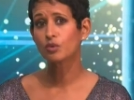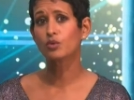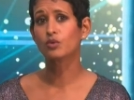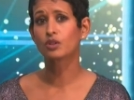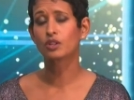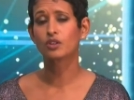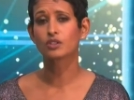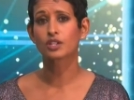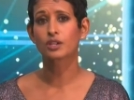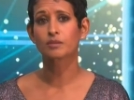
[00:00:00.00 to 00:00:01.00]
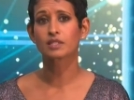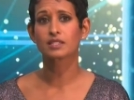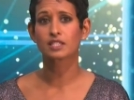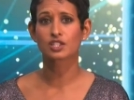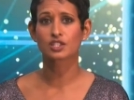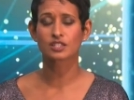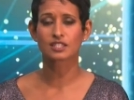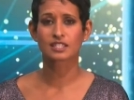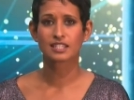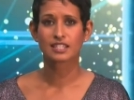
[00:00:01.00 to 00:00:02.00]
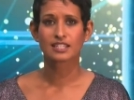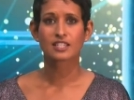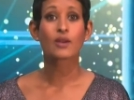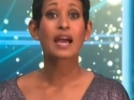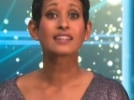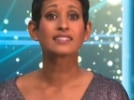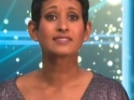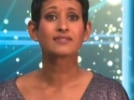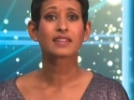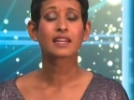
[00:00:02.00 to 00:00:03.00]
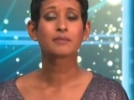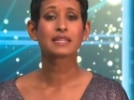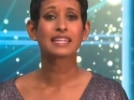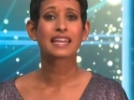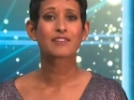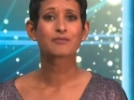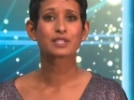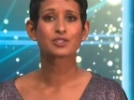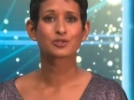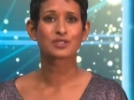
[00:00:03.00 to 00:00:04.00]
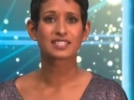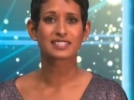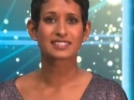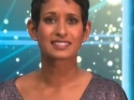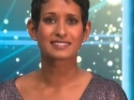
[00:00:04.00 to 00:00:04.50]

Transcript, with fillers: more long-term conditions. So, Alan, how many have been shortlisted?